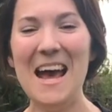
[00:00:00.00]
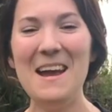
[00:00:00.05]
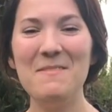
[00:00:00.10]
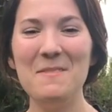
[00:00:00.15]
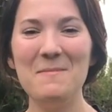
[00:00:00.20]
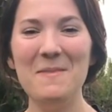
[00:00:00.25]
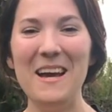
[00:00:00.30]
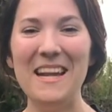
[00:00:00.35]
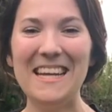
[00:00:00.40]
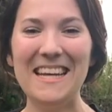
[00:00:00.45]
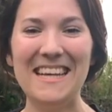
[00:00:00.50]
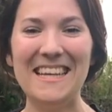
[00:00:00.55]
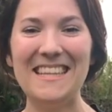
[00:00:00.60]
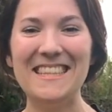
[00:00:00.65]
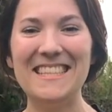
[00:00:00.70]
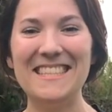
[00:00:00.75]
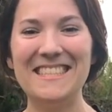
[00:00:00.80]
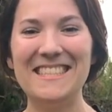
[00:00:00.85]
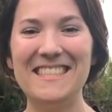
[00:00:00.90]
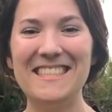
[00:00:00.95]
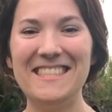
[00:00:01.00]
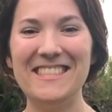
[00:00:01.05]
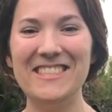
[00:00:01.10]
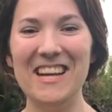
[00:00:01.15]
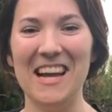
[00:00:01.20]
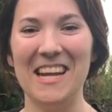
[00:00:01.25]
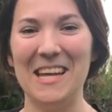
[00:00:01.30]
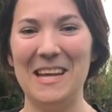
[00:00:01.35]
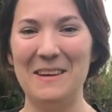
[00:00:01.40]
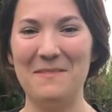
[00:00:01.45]
everybody, this is
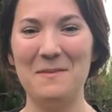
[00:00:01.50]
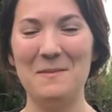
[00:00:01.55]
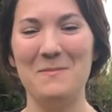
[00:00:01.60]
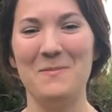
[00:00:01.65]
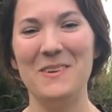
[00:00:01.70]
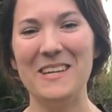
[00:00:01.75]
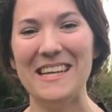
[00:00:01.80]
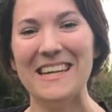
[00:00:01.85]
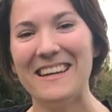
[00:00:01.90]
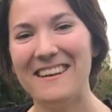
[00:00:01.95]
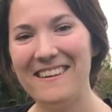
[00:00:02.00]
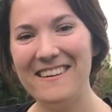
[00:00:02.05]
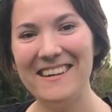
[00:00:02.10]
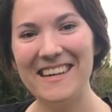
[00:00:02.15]
Jenny from WeHero